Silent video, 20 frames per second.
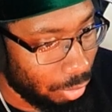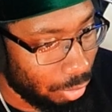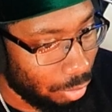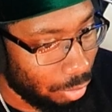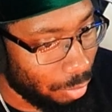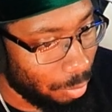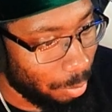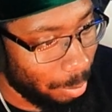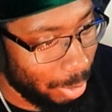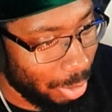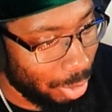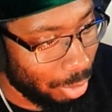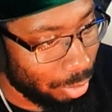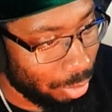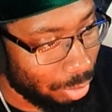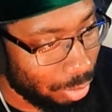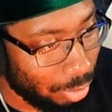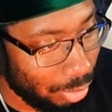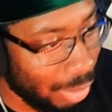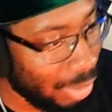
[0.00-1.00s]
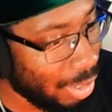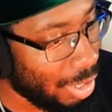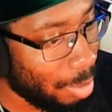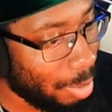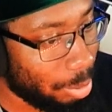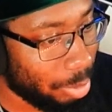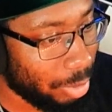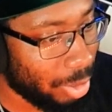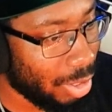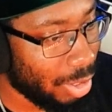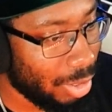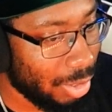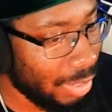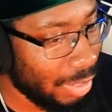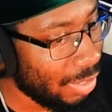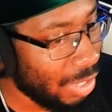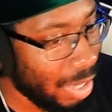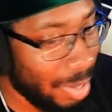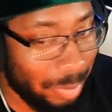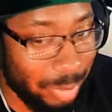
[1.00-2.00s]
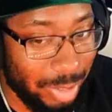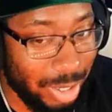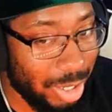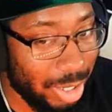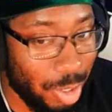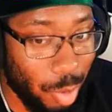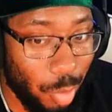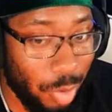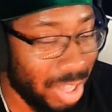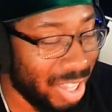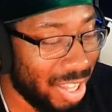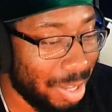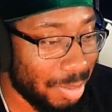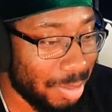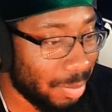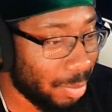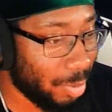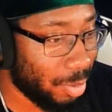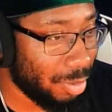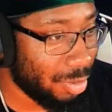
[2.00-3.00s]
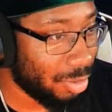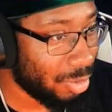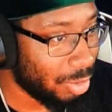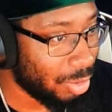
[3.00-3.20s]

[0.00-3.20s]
Oh man, they not playing no games, bro.